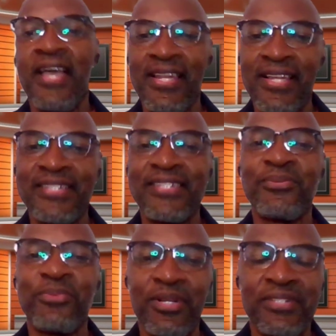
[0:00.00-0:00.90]
Ellis
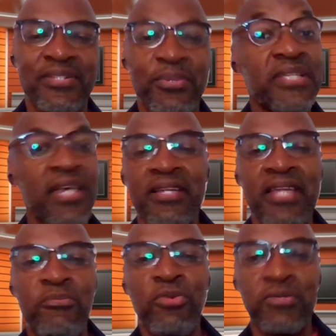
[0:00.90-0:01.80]
Ross, always get her
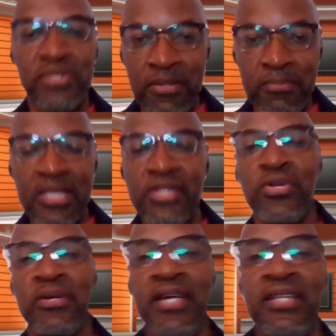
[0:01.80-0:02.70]
name wrong, so I'll make
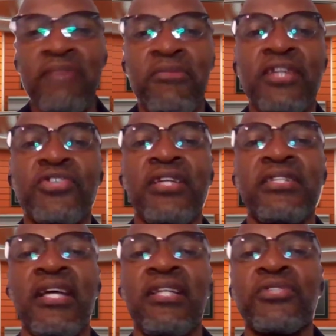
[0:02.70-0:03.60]
sure I get her name right.
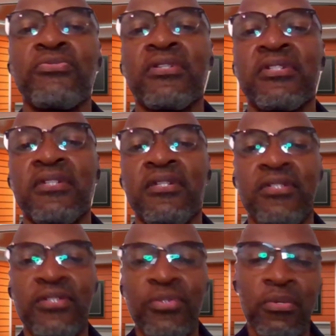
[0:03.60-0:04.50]
Tracy Ellis Ross, the
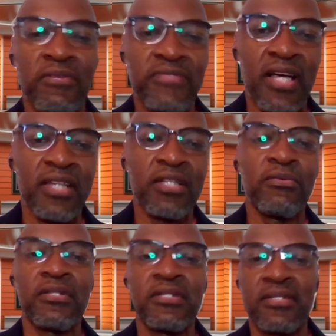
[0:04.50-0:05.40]
daughter of Diana
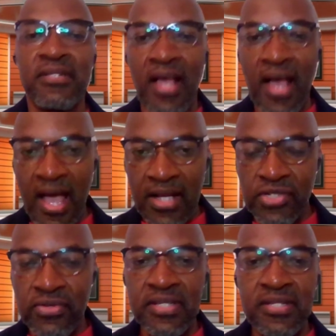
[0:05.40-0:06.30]
Ross,
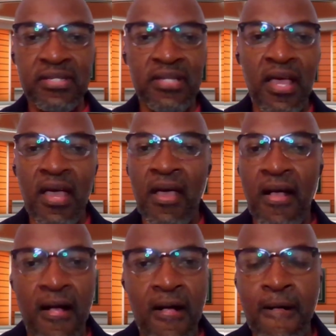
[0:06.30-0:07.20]
actress,
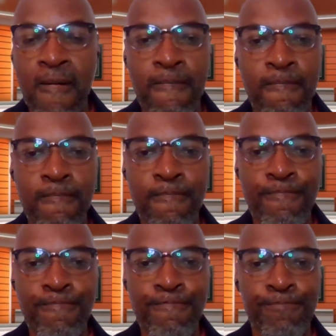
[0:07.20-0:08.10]
um,
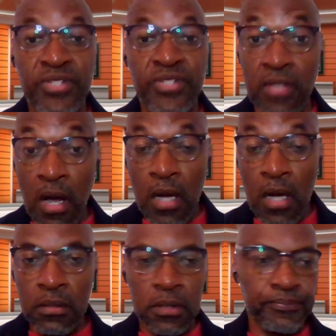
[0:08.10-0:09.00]

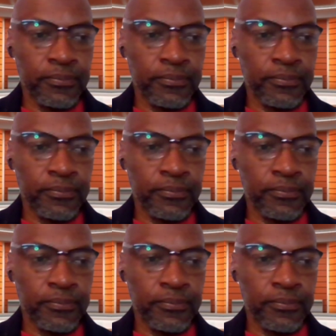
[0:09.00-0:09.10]
star,